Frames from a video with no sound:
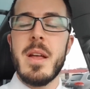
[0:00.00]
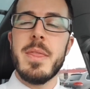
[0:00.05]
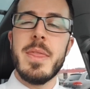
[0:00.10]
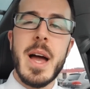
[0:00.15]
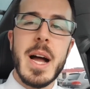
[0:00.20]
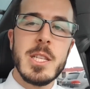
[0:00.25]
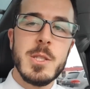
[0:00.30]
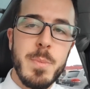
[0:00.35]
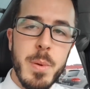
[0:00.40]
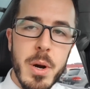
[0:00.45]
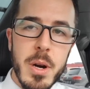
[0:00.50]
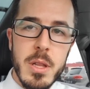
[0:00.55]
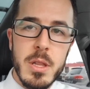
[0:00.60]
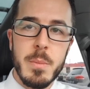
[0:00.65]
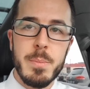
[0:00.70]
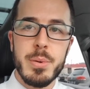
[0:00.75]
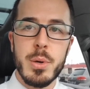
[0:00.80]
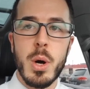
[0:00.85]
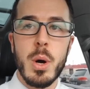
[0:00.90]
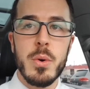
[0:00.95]
That's part of
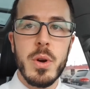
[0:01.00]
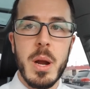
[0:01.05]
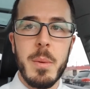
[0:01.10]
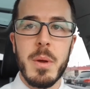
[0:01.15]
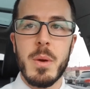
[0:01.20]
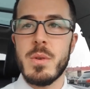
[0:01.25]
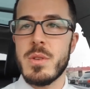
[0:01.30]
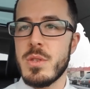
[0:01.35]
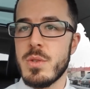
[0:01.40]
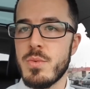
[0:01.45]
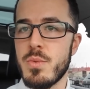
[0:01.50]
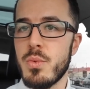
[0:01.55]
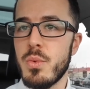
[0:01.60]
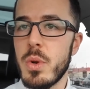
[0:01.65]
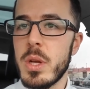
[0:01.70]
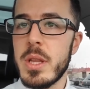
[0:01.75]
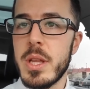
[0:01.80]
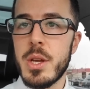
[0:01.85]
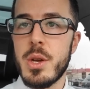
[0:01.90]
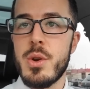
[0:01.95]
the programming, which is
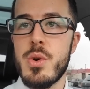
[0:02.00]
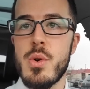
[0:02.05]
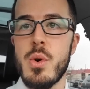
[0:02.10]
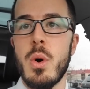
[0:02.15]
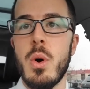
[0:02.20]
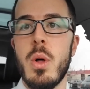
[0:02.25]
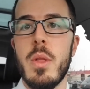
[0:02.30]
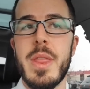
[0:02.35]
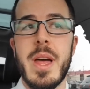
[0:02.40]
really cool,